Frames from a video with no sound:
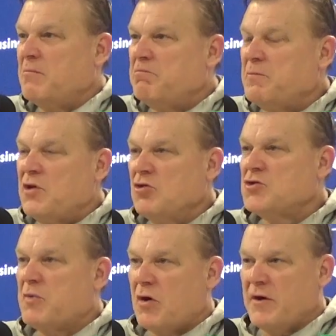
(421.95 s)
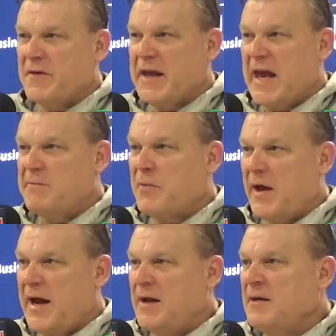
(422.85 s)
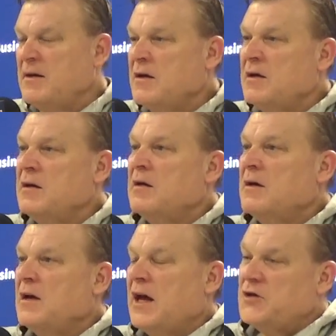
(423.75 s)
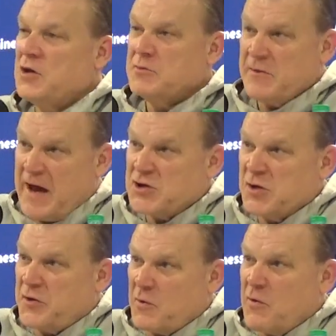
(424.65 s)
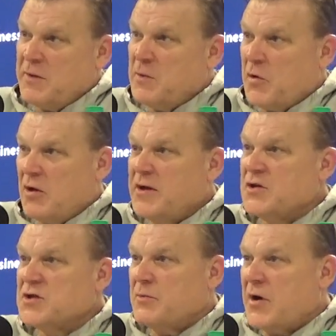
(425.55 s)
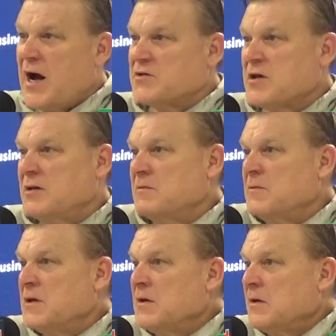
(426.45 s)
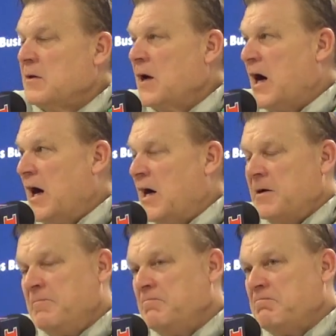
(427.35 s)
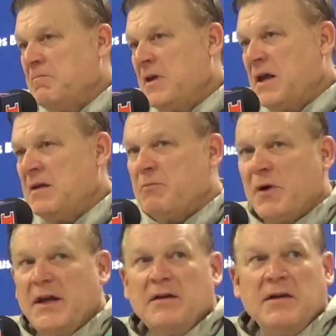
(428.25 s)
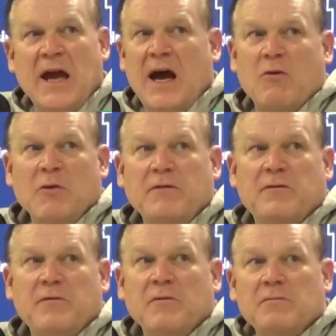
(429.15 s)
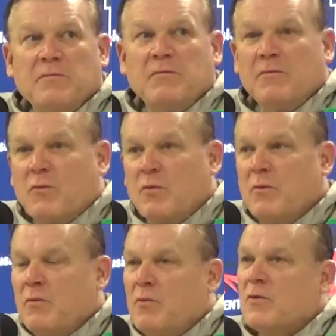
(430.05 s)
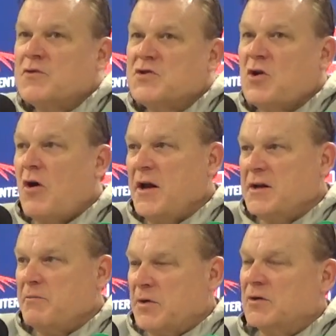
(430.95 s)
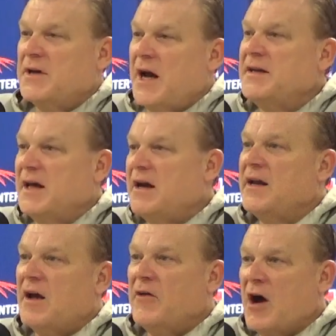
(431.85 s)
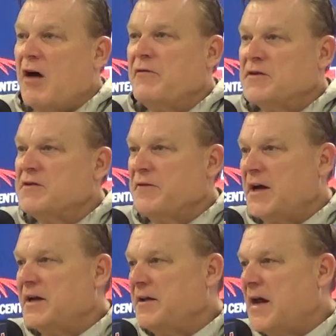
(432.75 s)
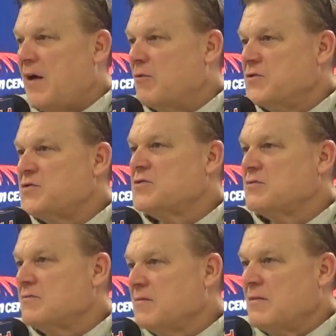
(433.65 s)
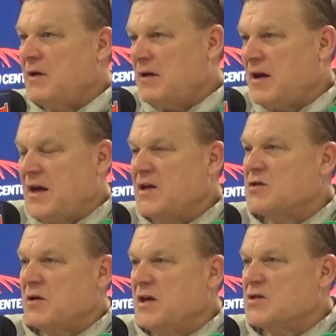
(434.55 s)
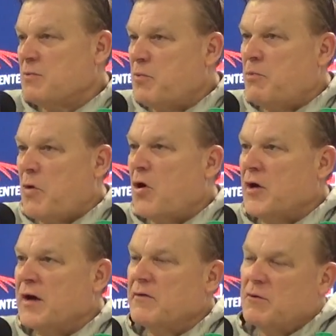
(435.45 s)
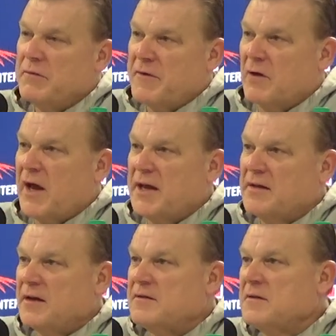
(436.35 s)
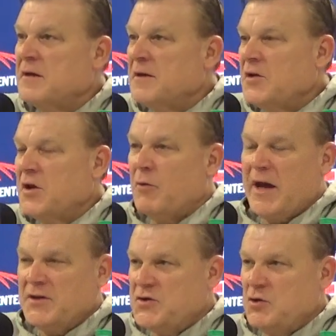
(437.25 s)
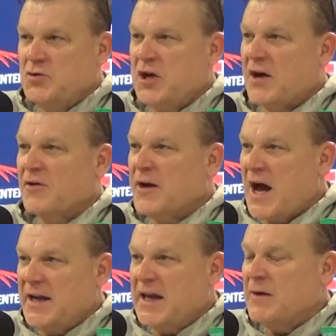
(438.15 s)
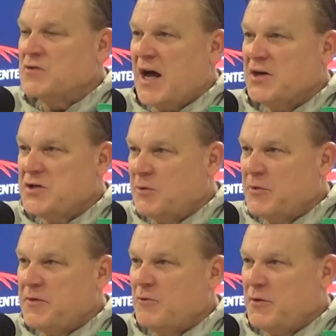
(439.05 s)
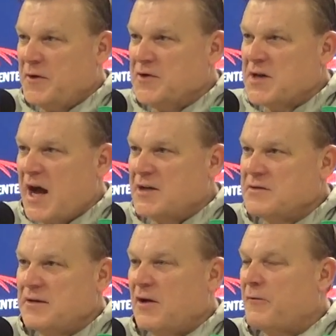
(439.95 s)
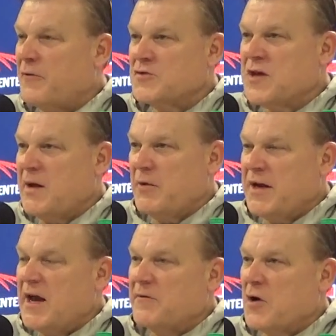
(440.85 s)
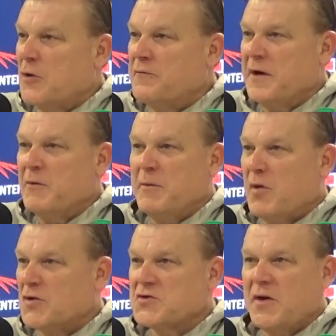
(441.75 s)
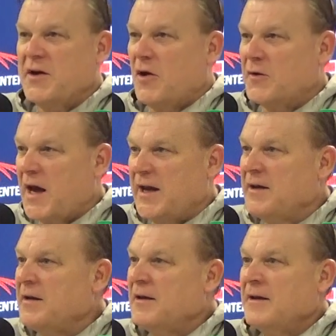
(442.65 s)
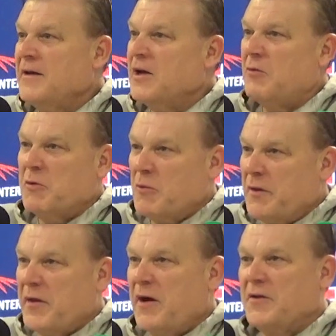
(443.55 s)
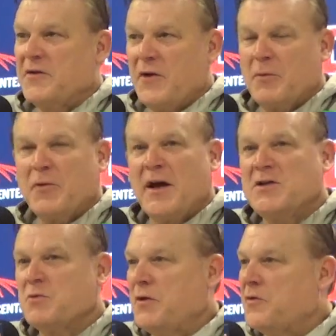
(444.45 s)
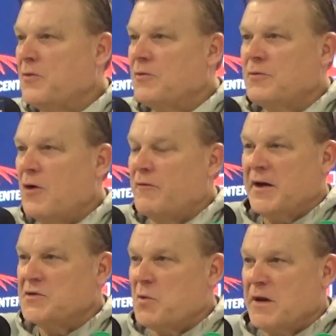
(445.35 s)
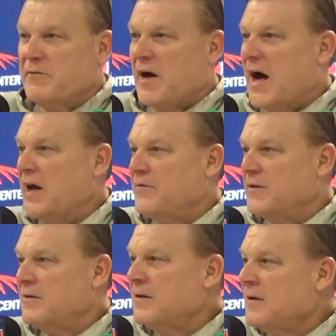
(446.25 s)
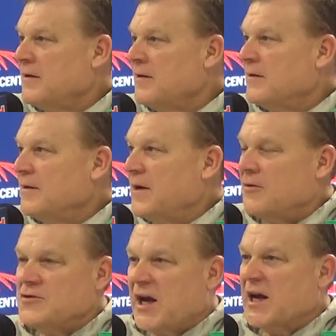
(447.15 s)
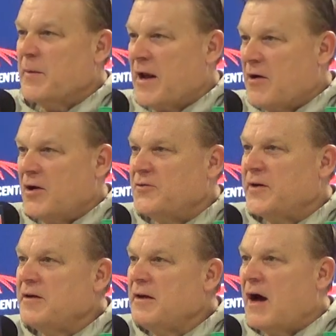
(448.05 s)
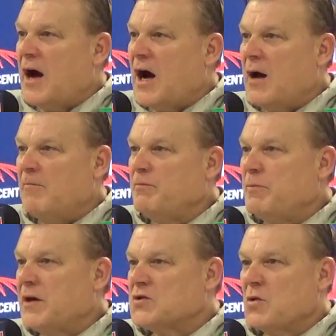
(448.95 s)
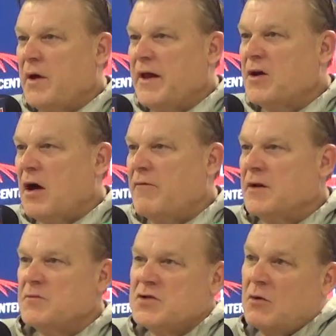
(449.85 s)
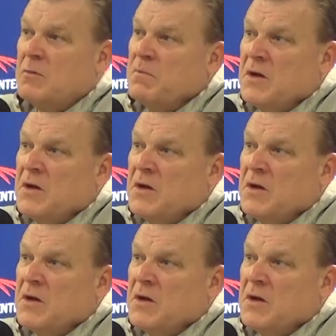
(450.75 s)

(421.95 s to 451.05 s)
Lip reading: a huge part of the game plan in terms of actually throwing in the ball against Nebraska. But, yeah, we're starting to build an identity on the offensive end, and that was and he's a part of it. We felt like that and we had two Jekyll and Hyde games last year with these guys. You know, first game we didn't have Kofi, we ball screened all night. You know, we went there to their place, we threw Kofi at 25, and, you know, Jacob at 100 because of the way they covered him. So,